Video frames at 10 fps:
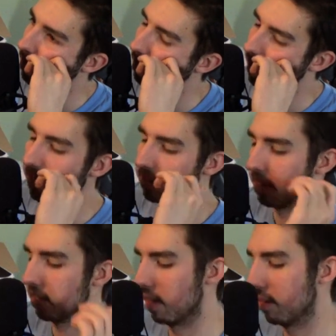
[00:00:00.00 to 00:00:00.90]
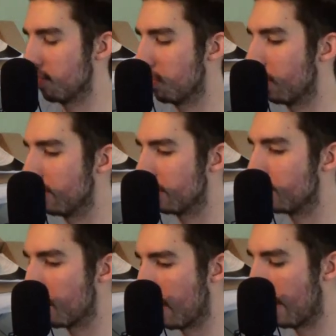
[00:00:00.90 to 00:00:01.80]
like I said, it's important to
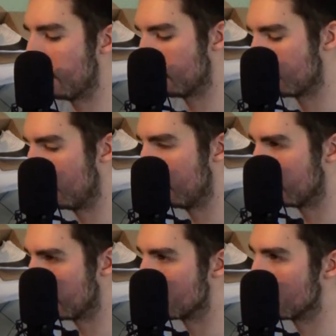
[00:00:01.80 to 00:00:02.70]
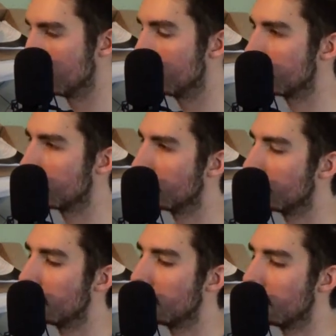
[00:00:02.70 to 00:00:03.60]
spread out your study sessions.
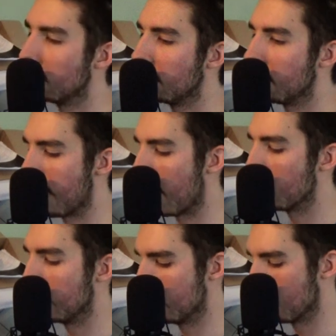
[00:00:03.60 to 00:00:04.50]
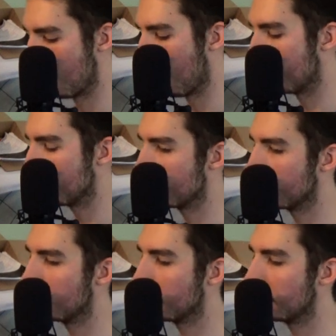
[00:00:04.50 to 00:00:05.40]
That way you're not
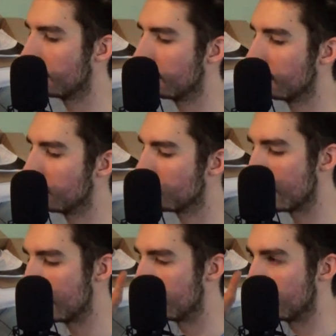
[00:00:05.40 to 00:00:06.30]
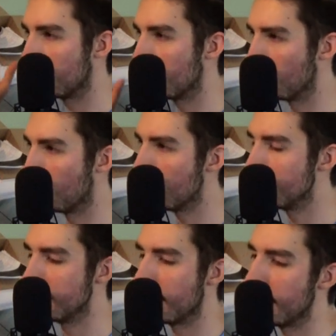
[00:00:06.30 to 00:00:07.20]
spending
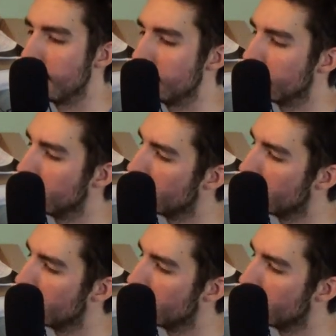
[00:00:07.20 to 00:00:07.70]
one day,